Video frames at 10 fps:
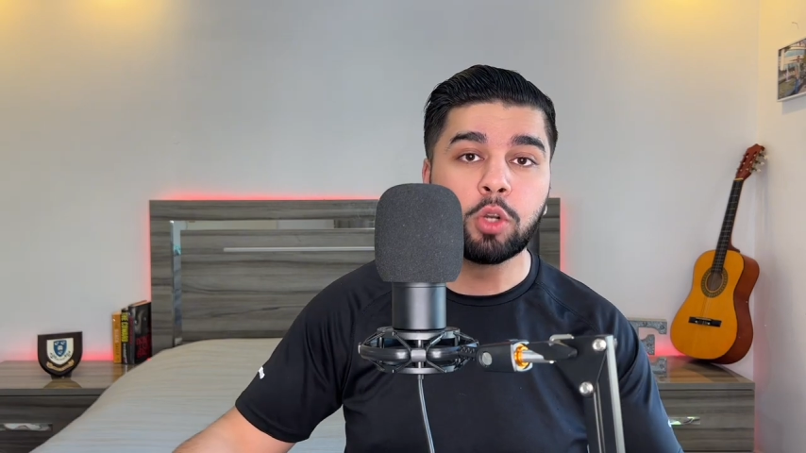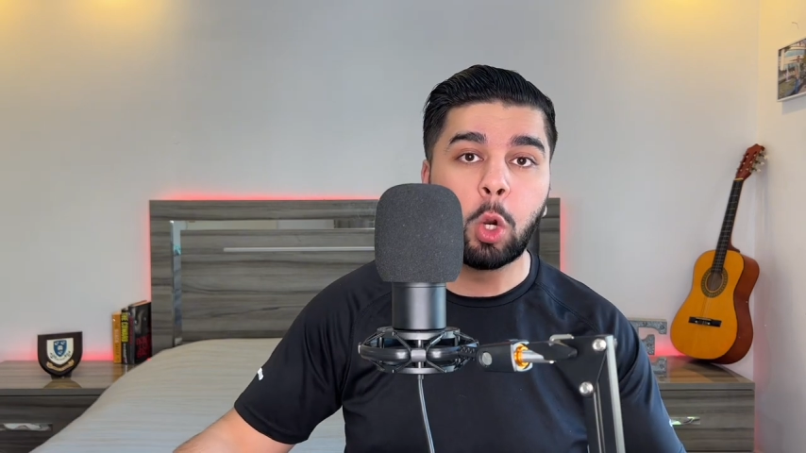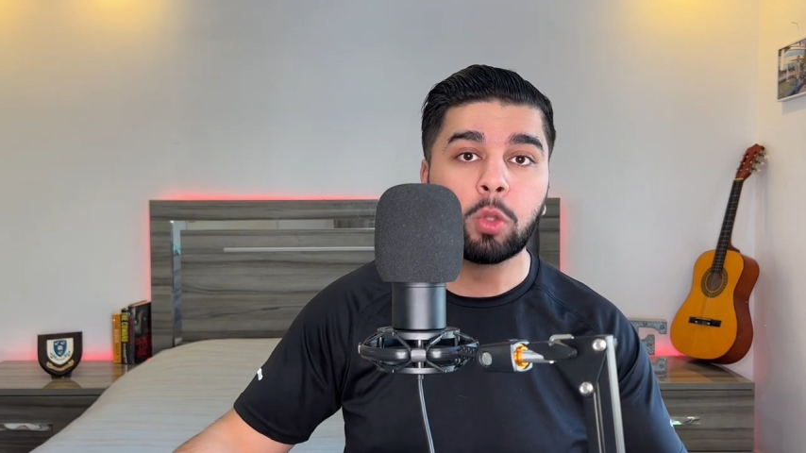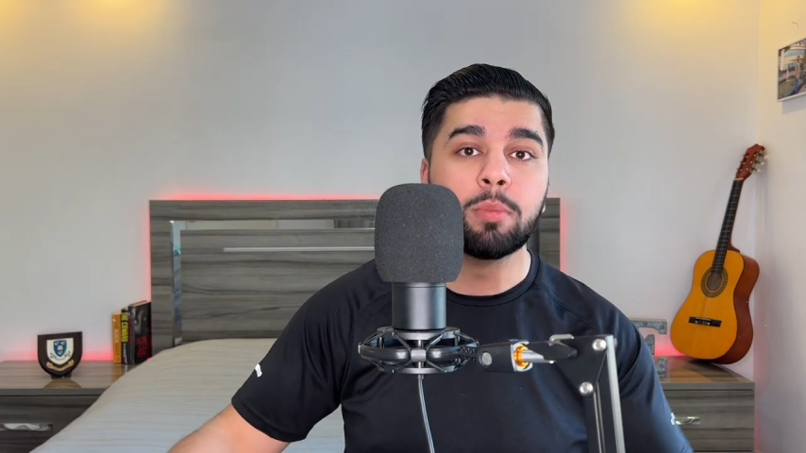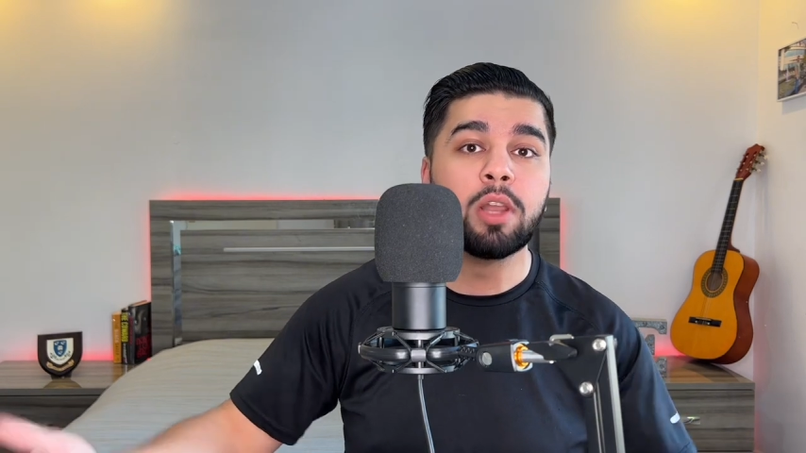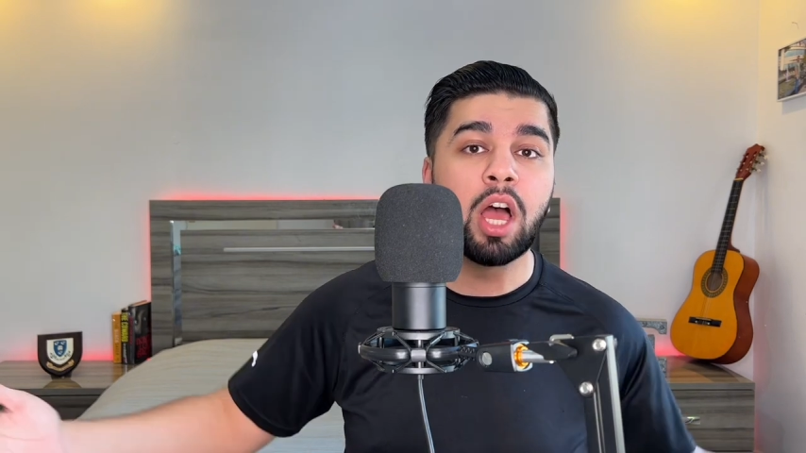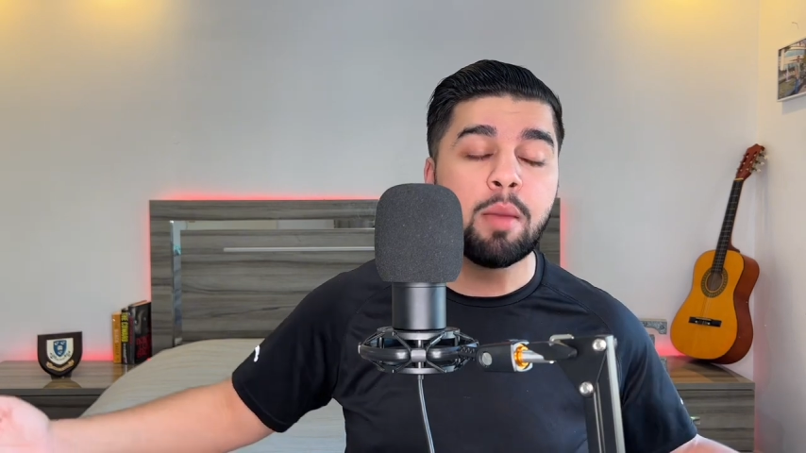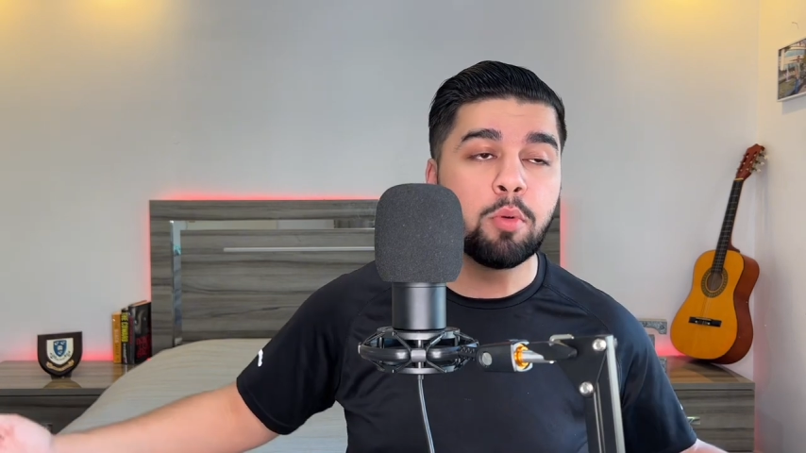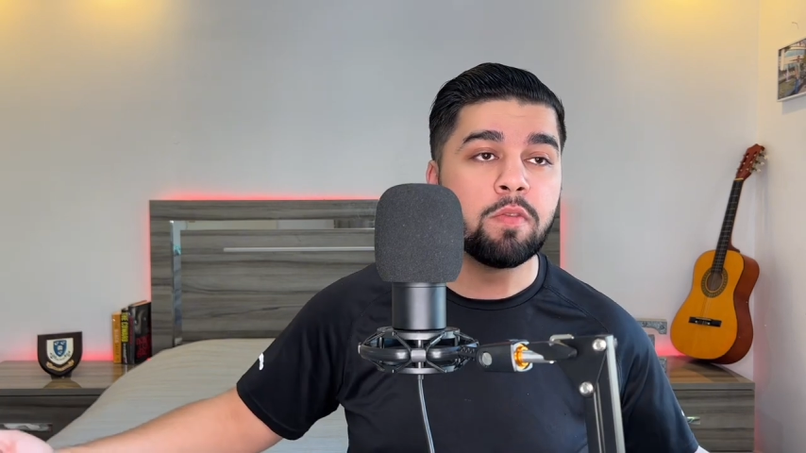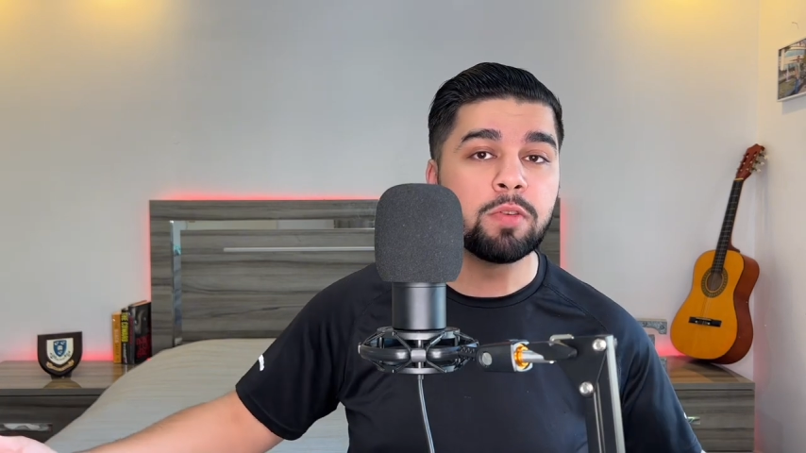hold them
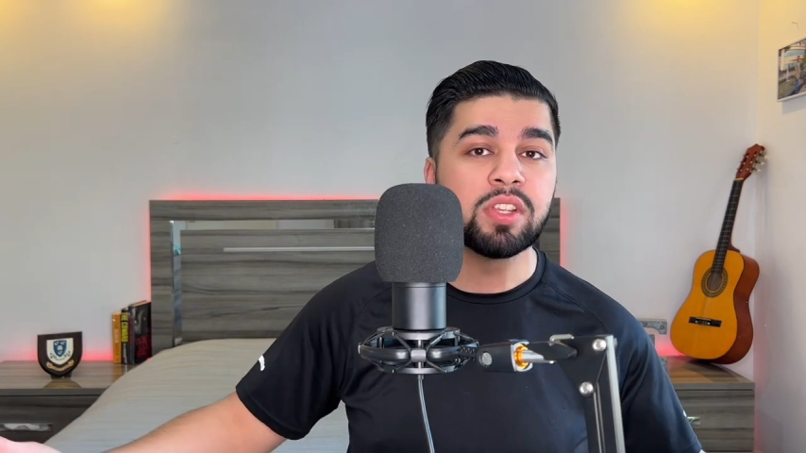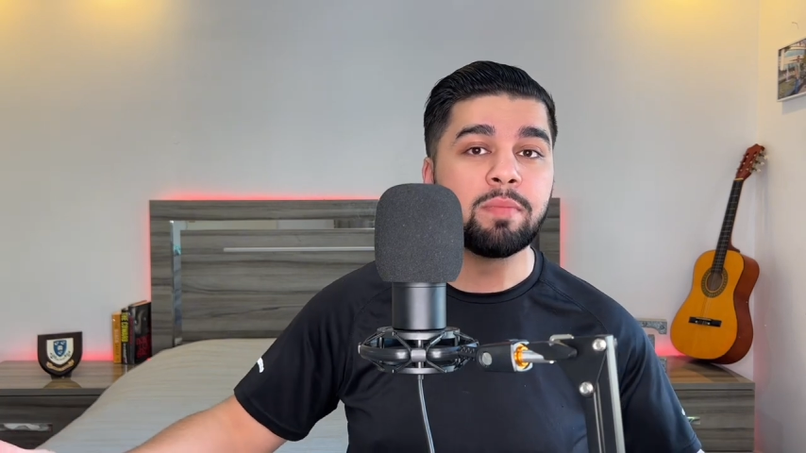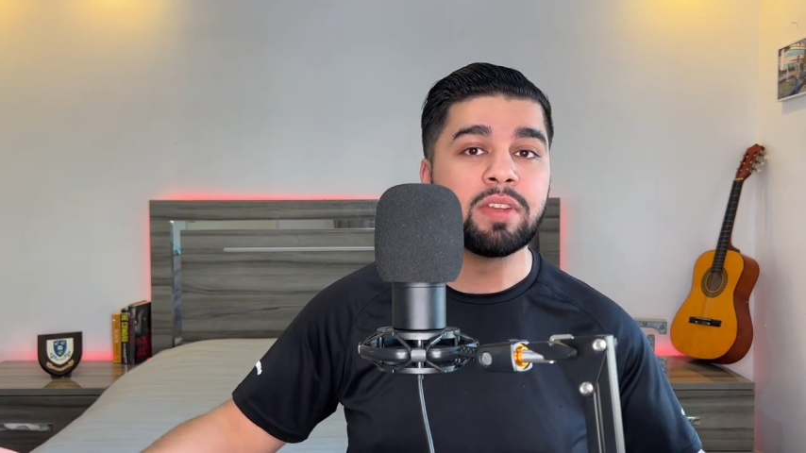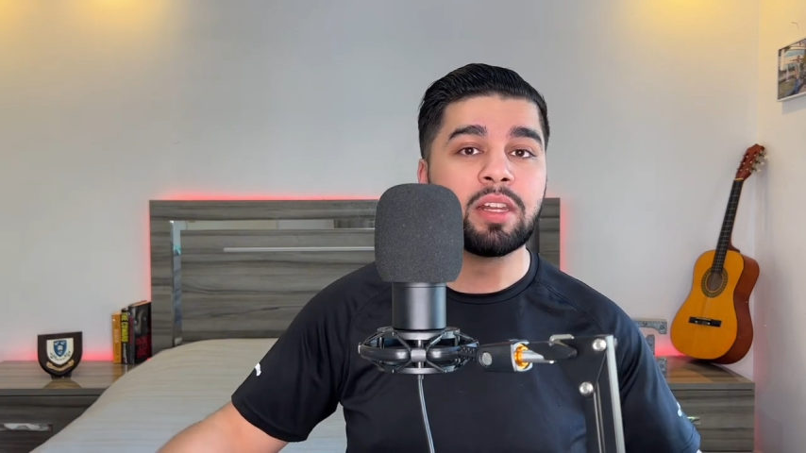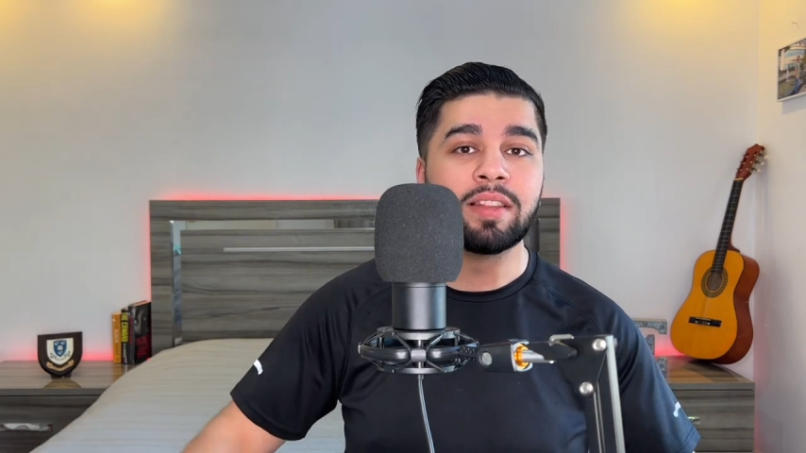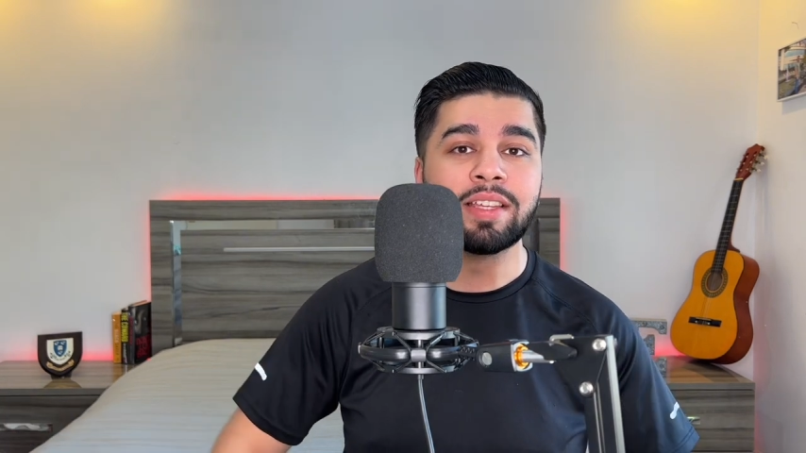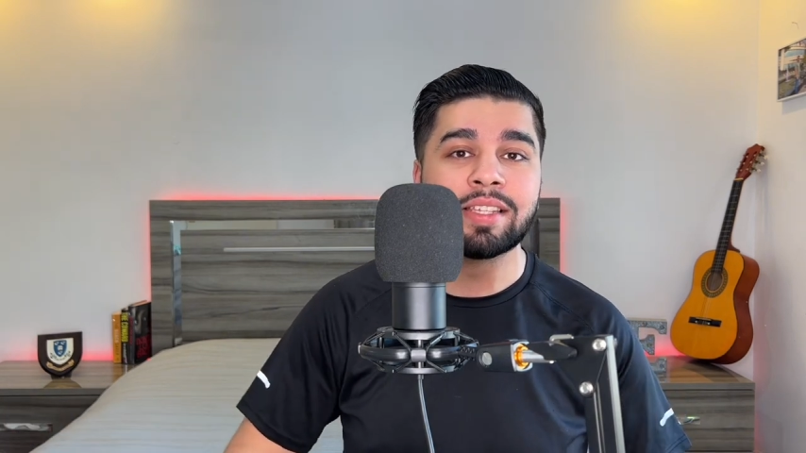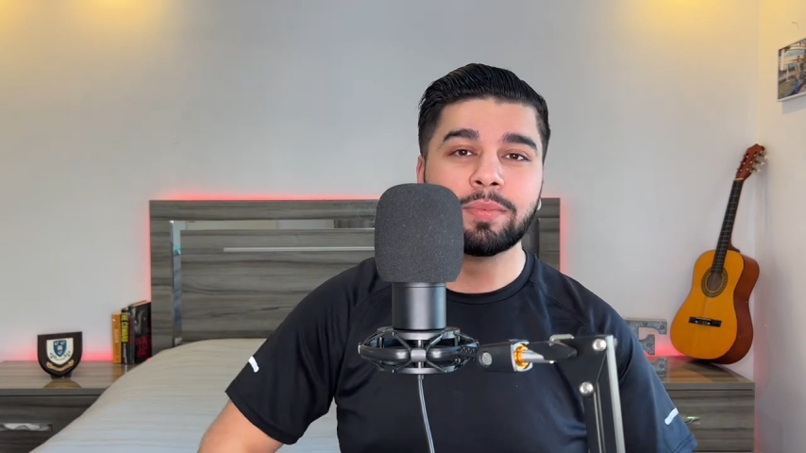liable for something like this